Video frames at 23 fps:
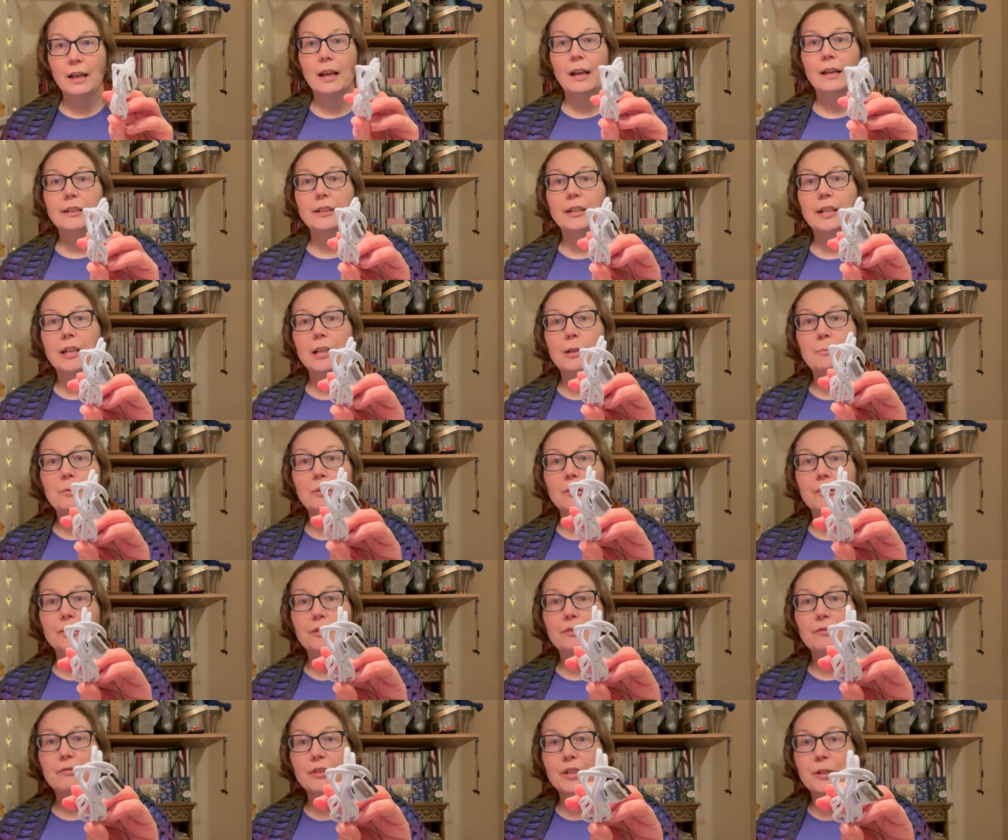cable
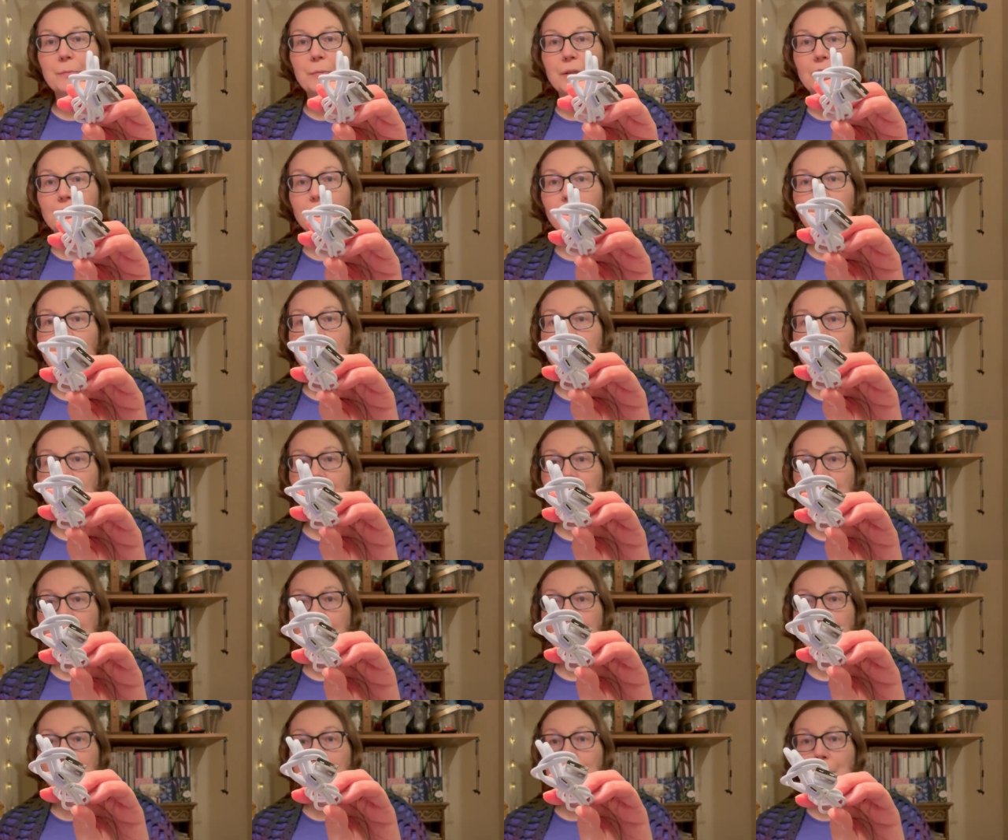USB to micro
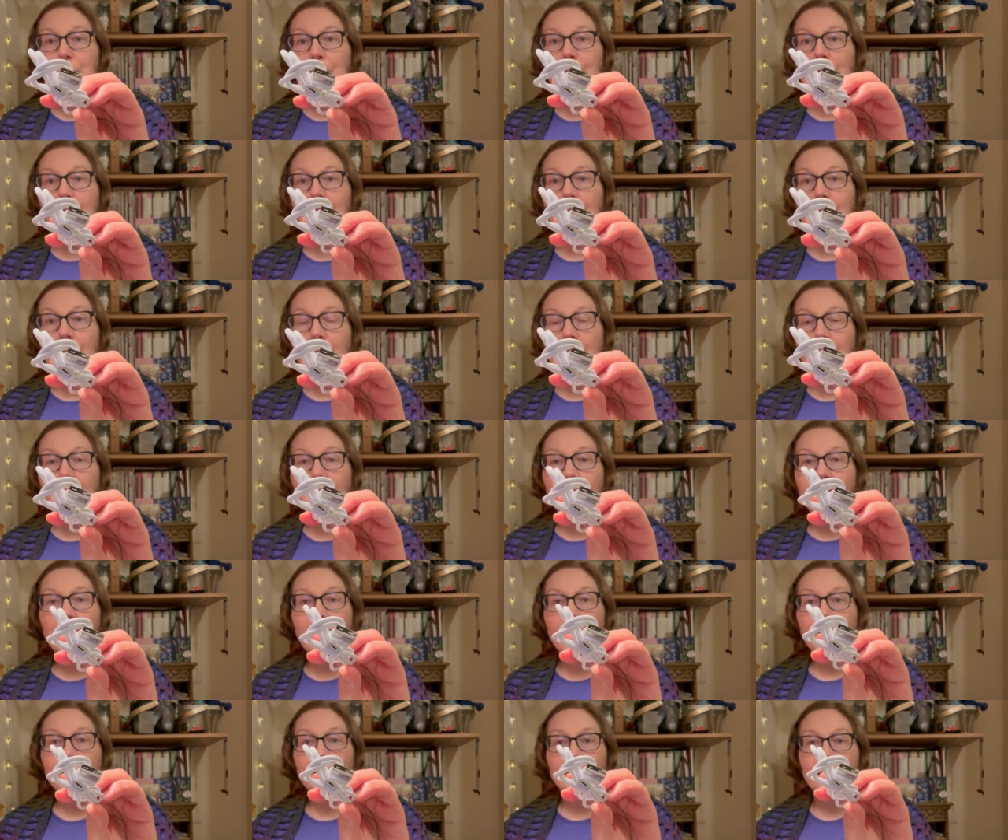USB,
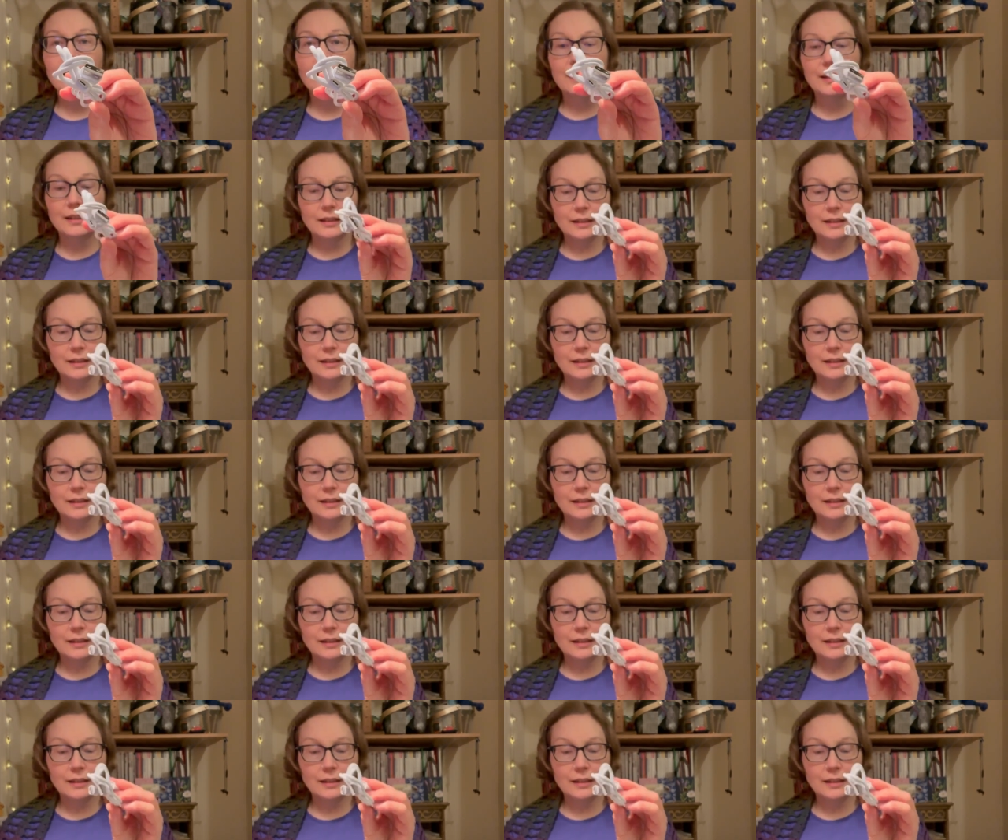and